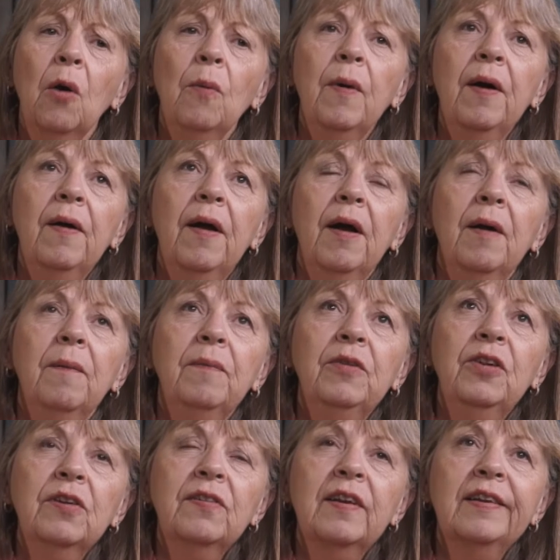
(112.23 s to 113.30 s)
Well,
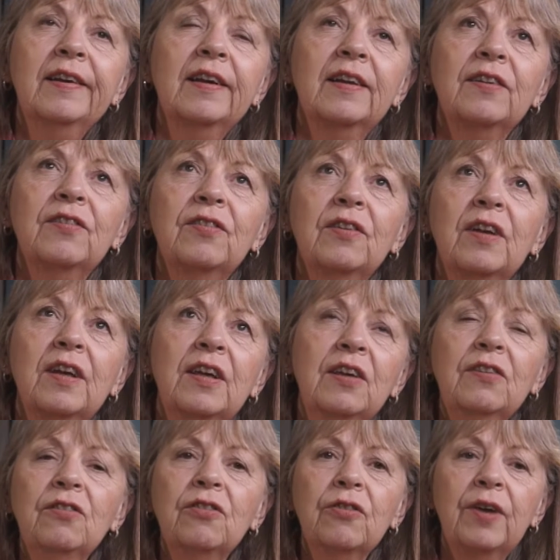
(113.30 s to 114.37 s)
just a little
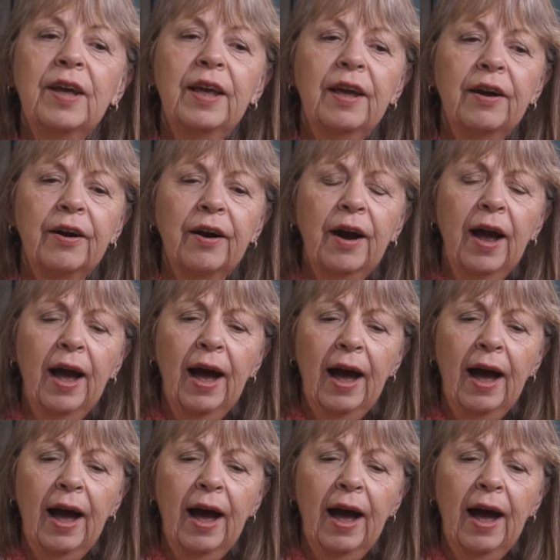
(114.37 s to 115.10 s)
history here.